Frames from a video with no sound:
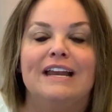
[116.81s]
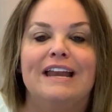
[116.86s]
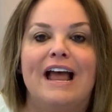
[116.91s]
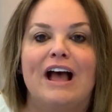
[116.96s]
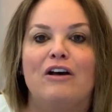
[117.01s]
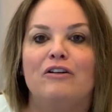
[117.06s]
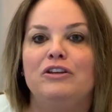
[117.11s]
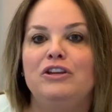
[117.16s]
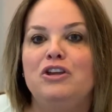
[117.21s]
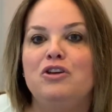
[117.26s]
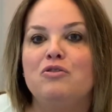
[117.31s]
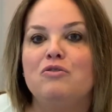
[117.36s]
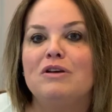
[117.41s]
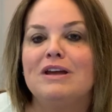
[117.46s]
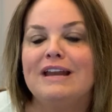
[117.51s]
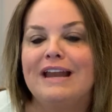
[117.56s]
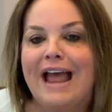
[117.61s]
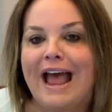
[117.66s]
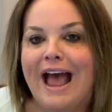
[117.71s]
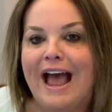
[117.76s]
Now, you
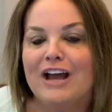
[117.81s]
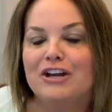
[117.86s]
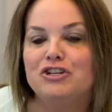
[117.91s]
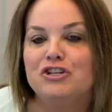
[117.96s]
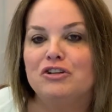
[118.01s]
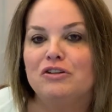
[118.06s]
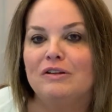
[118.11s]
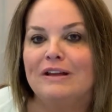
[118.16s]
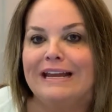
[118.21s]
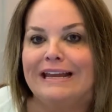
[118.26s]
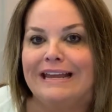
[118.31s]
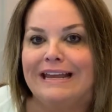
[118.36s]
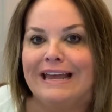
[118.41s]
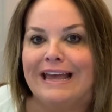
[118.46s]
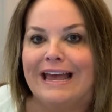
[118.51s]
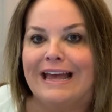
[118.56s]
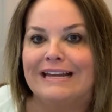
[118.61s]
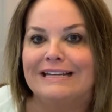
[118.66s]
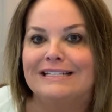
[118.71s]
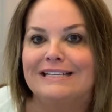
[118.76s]
can actually
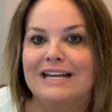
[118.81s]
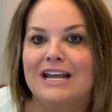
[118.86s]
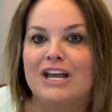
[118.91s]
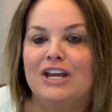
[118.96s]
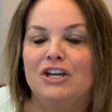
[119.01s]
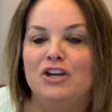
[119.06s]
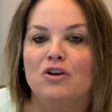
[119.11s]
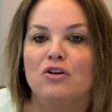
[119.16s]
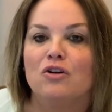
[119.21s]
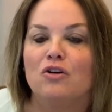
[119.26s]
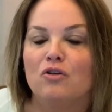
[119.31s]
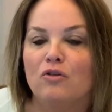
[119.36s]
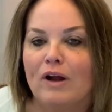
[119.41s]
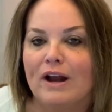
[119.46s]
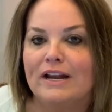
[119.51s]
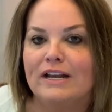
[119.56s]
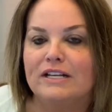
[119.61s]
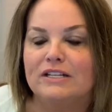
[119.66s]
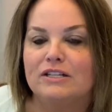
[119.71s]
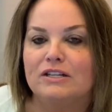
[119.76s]
get your
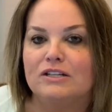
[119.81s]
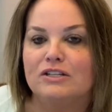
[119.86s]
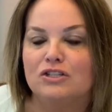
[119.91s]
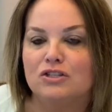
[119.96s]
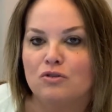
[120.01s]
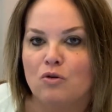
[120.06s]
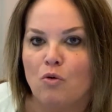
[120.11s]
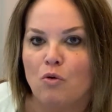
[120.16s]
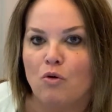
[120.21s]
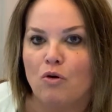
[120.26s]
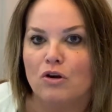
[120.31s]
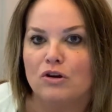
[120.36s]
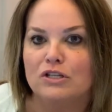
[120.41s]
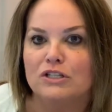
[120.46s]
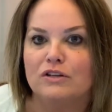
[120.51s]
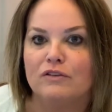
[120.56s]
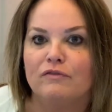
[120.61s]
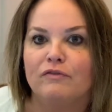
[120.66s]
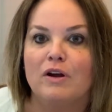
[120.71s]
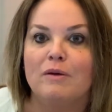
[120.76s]
credit
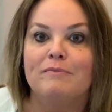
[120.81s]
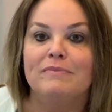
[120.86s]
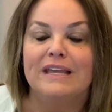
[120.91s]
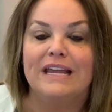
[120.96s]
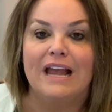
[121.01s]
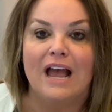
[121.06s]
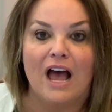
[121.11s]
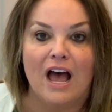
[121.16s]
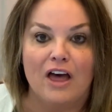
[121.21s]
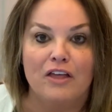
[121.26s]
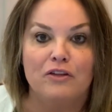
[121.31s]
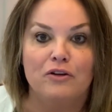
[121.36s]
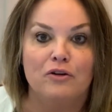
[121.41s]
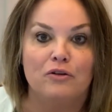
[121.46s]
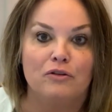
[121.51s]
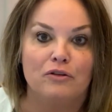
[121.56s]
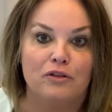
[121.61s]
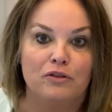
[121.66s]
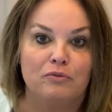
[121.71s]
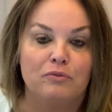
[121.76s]
scores from the
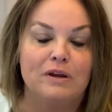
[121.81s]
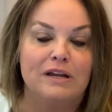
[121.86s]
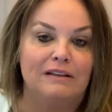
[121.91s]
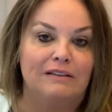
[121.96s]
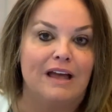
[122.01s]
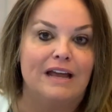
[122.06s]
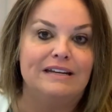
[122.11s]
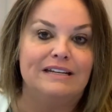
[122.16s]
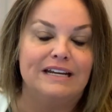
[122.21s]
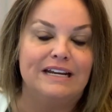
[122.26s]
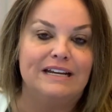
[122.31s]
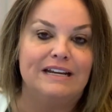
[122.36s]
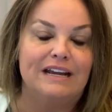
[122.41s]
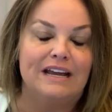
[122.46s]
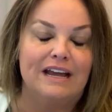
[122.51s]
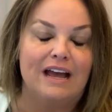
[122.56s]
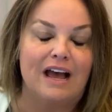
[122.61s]
other three lending,